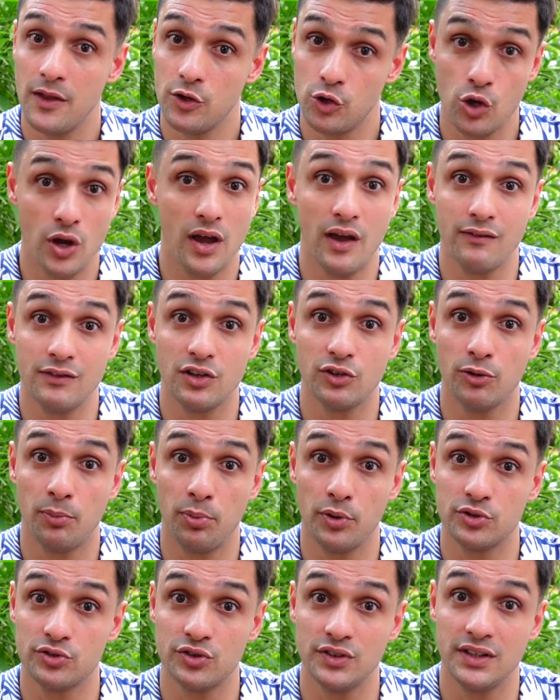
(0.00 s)
you have this
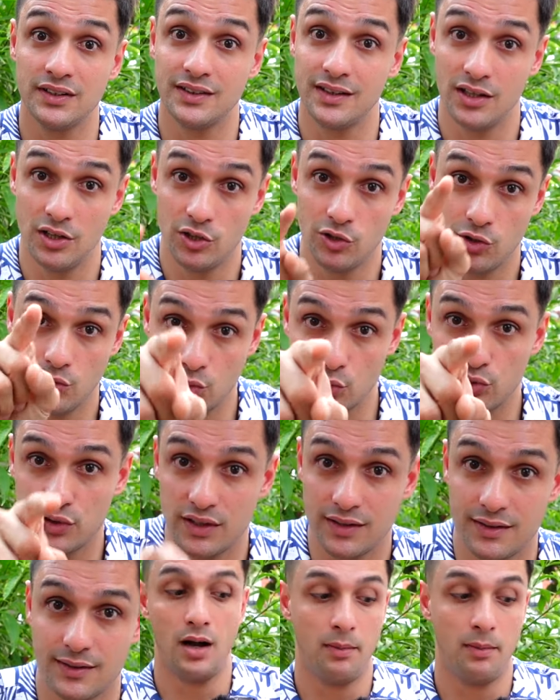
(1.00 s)
opportunity, use it.